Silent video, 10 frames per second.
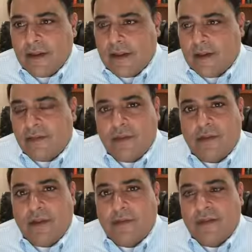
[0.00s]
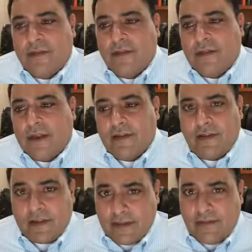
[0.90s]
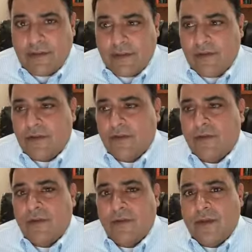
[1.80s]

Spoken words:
And then someone else has a significant issue